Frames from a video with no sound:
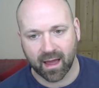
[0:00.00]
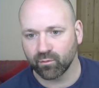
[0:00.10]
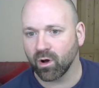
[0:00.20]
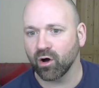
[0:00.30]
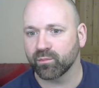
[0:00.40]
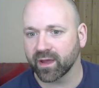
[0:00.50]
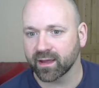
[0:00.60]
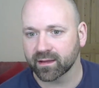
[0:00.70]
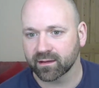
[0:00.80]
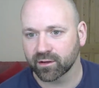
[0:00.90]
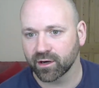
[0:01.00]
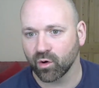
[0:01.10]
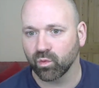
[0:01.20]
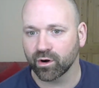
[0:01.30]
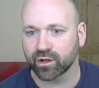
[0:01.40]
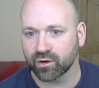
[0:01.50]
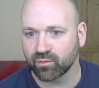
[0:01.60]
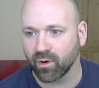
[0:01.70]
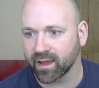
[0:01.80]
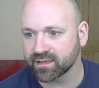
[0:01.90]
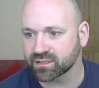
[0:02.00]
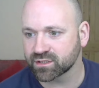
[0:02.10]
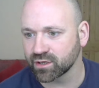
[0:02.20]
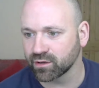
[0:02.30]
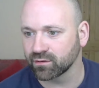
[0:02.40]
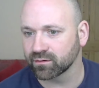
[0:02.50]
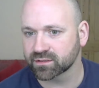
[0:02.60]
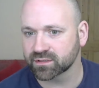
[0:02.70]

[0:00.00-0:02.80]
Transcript: well-being, what are good ways to